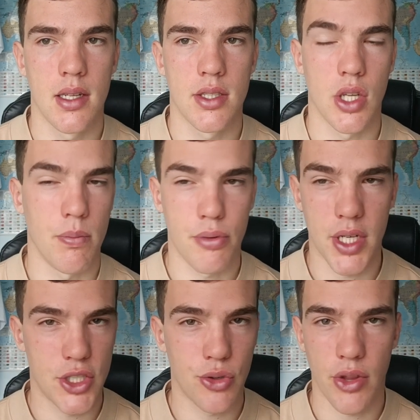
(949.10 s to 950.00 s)
So I'm
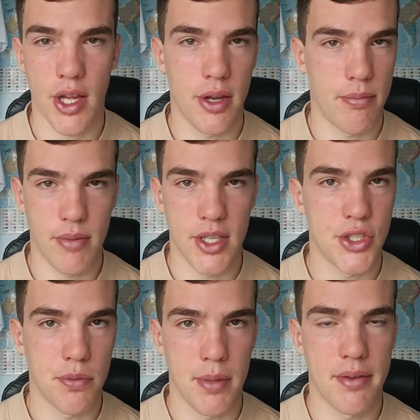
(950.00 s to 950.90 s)
pretty sure they
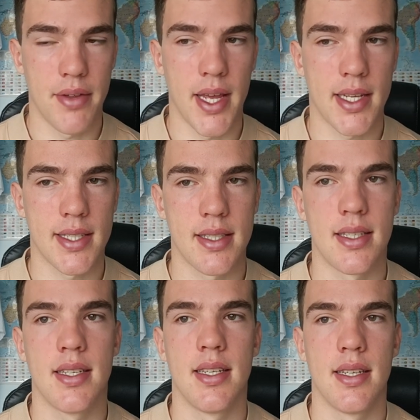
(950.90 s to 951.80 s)
should be
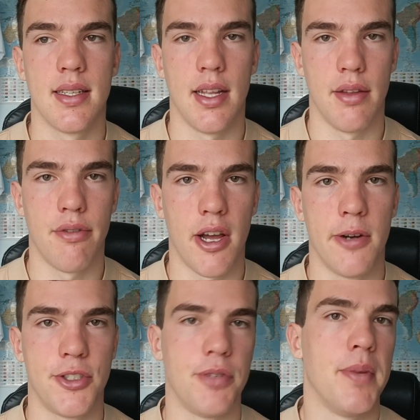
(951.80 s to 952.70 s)
fixed. Like the
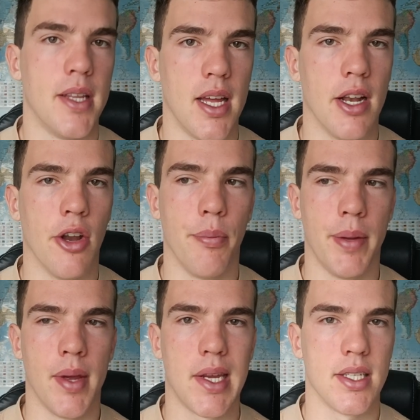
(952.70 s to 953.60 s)
file should be there, and I'll be
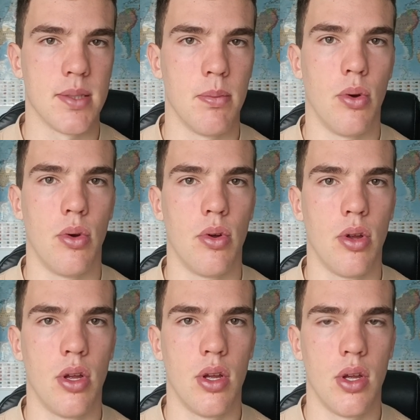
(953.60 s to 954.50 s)
making some more
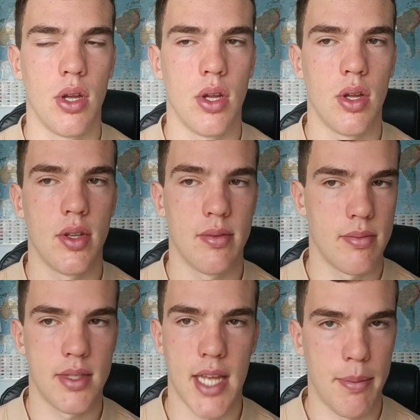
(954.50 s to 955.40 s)

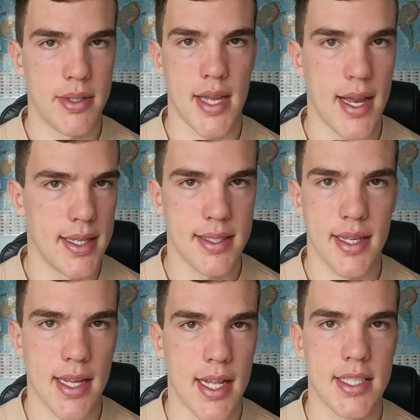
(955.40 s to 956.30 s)
table tennis
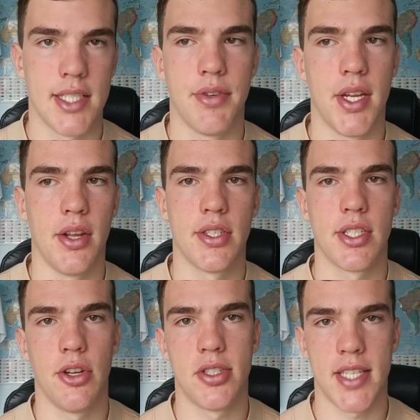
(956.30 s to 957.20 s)
analysis videos.
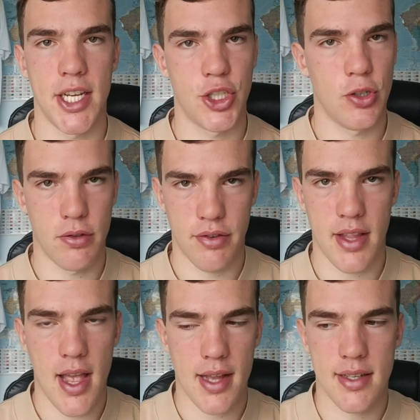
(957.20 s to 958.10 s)
So stay tuned for
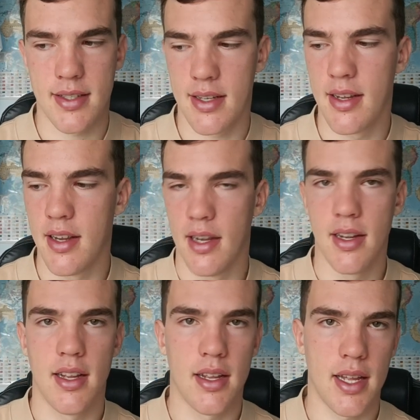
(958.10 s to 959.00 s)
that
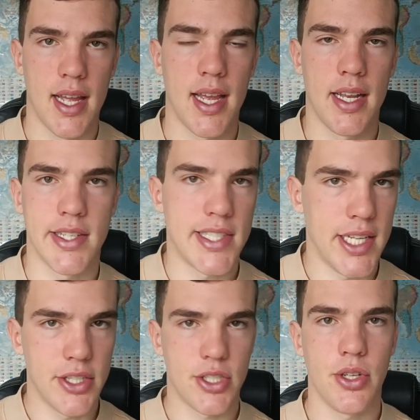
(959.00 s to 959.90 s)
and
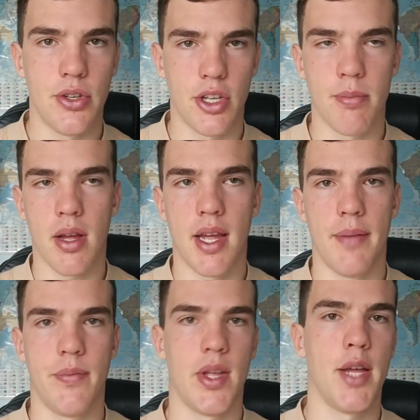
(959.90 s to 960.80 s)
see you soon.
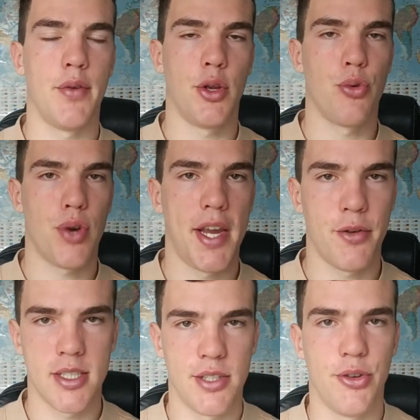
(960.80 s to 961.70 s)
Goodbye. Have a great
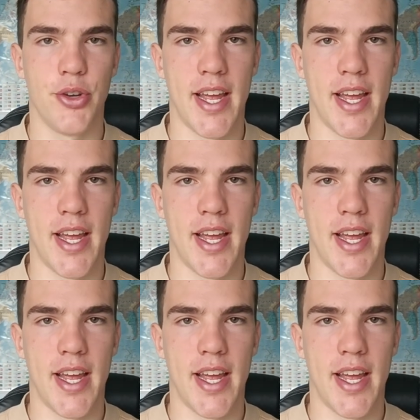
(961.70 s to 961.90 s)
rest of your